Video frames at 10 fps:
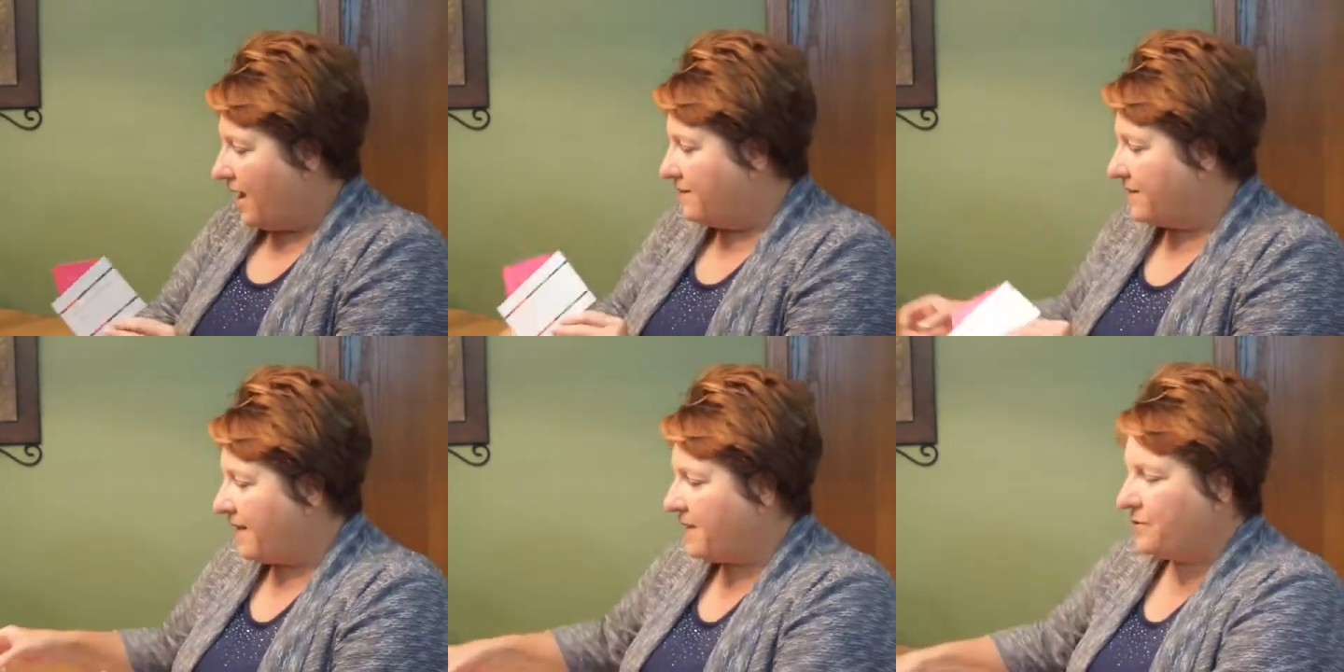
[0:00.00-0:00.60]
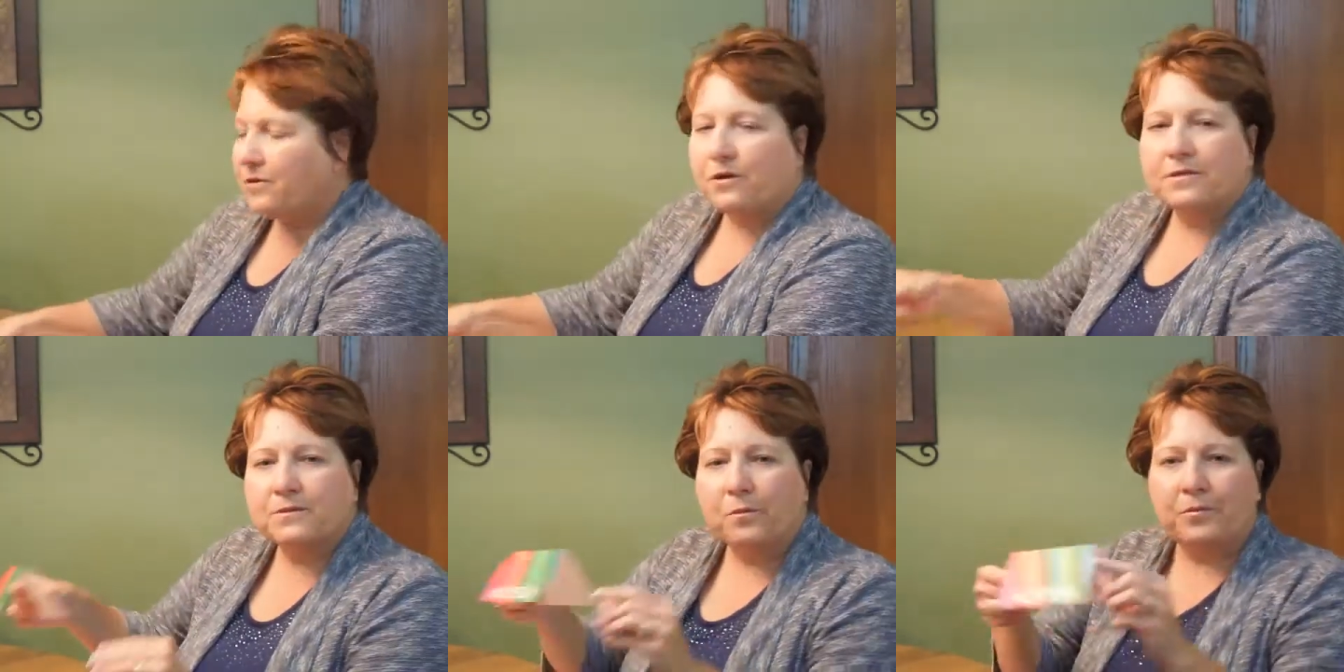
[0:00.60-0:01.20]
and the thank you
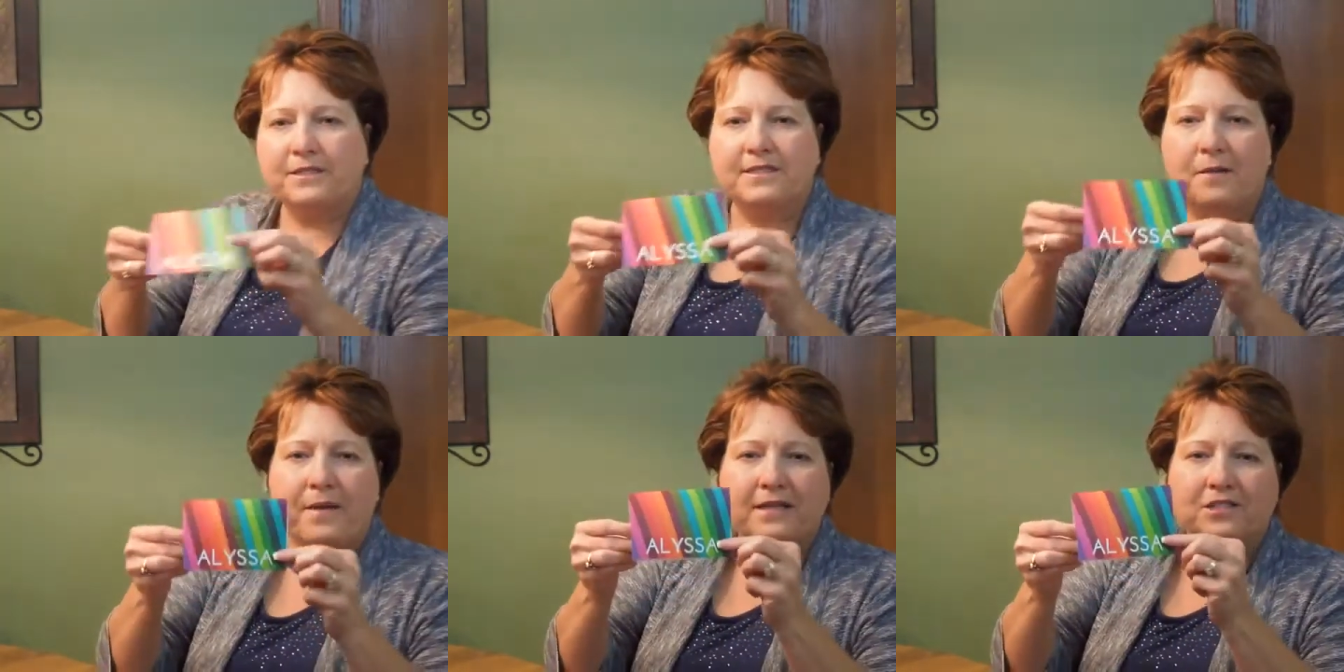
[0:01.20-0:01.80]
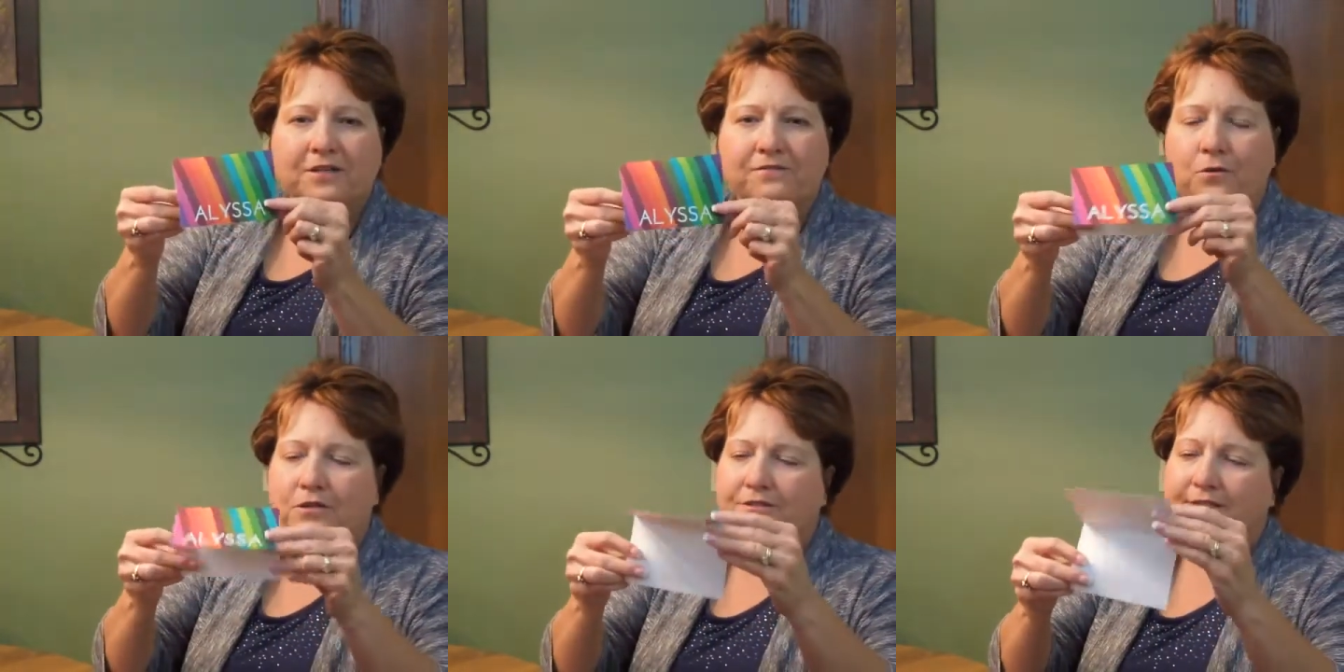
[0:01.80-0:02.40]
notes will print on matching
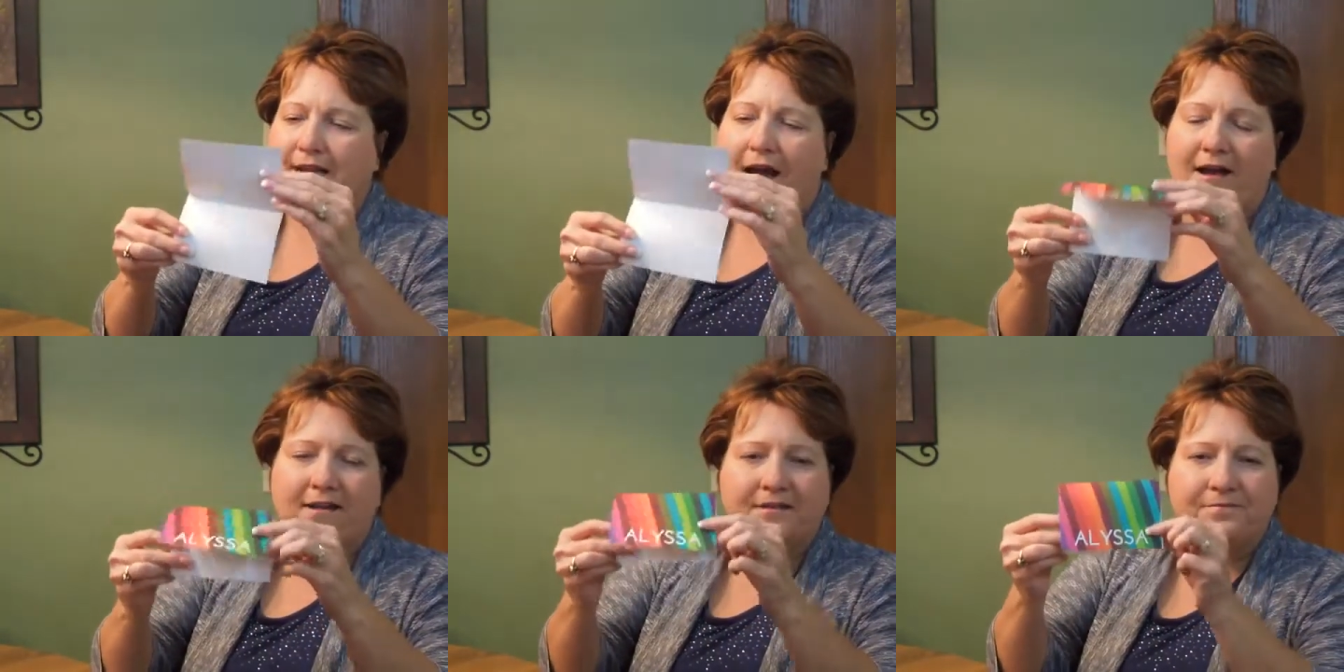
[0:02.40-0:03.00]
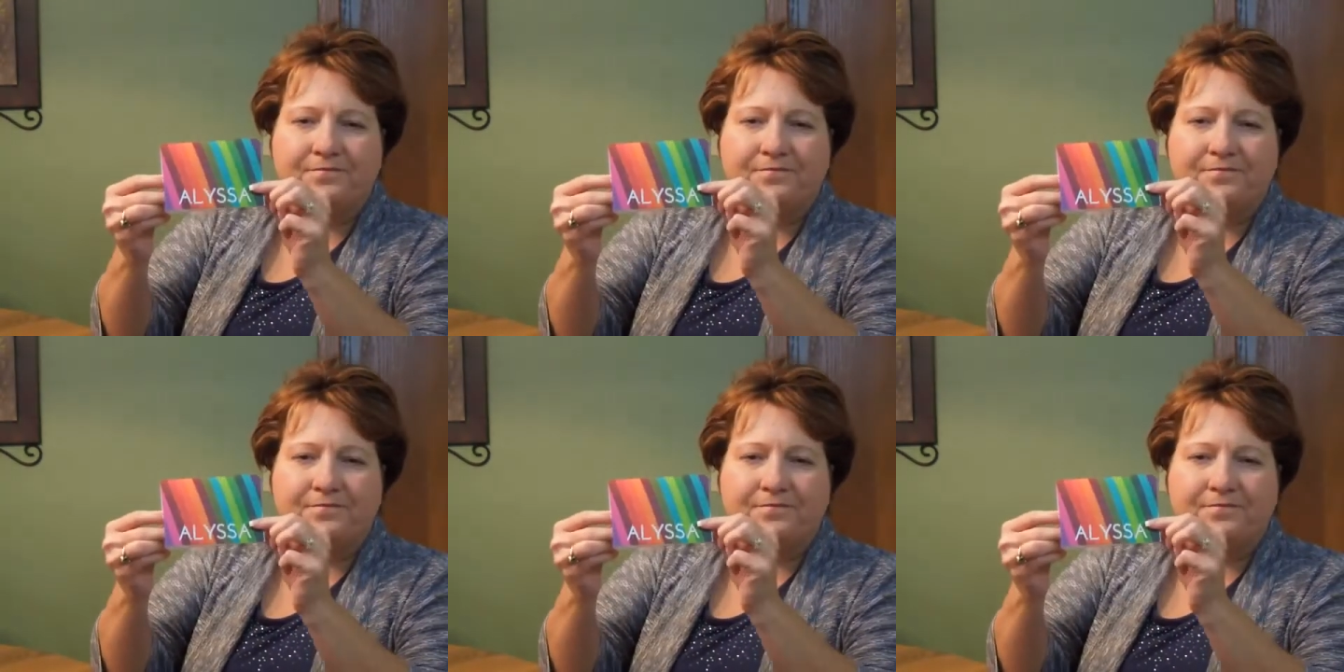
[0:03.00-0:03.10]
folder stock.